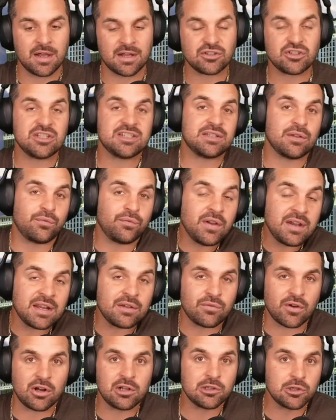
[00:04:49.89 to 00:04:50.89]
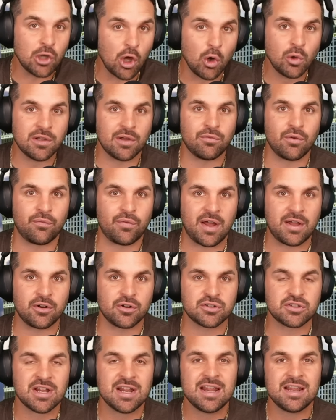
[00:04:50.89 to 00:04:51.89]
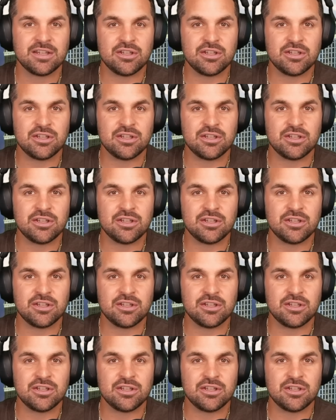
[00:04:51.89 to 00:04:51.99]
she's defeating very low-level fighters,